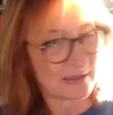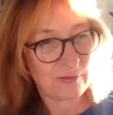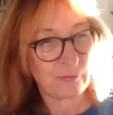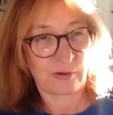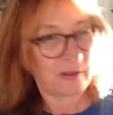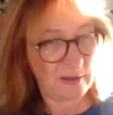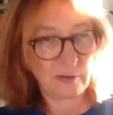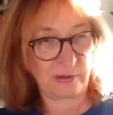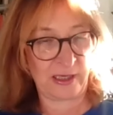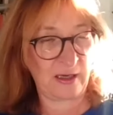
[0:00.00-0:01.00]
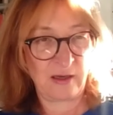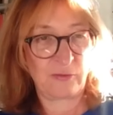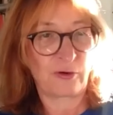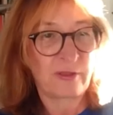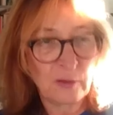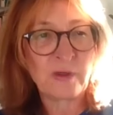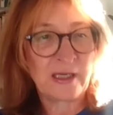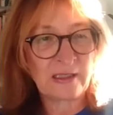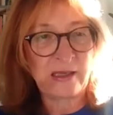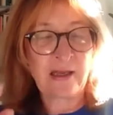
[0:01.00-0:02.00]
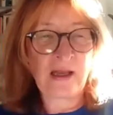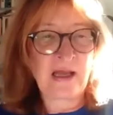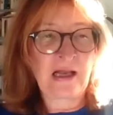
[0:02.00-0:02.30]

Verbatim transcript: let's say, for theory in the